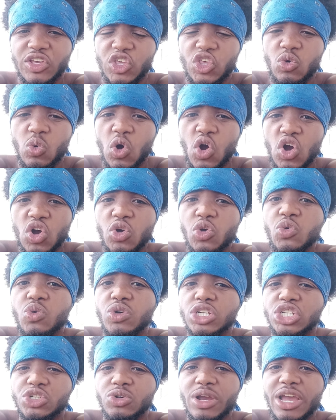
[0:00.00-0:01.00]
You are who
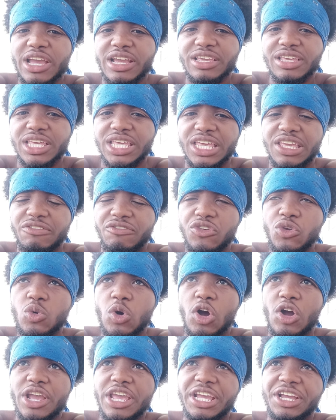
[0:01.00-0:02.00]
you attract. If
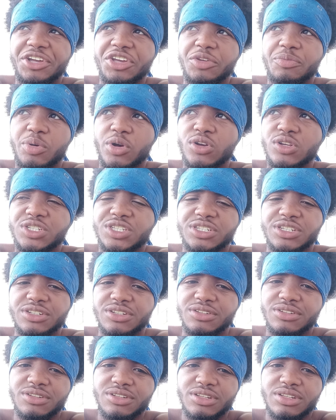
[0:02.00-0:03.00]
you are a good person,
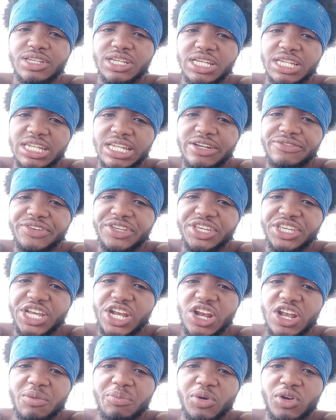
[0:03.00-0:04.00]
loving,
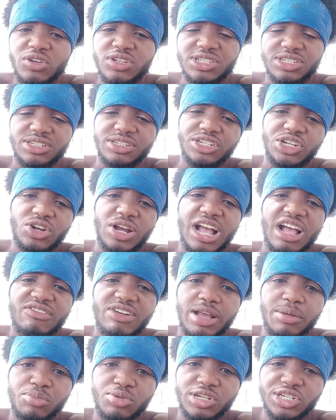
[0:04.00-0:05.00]
caring person. You're high
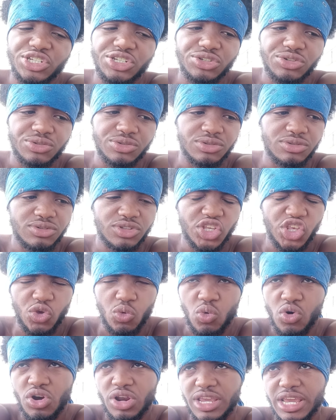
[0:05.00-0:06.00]
vibrational.
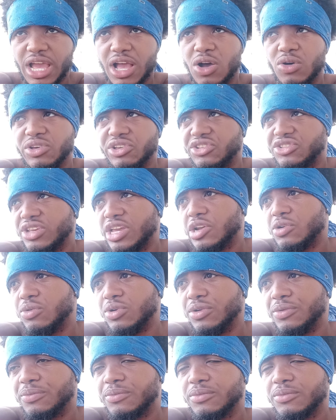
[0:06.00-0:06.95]
You work out, etc.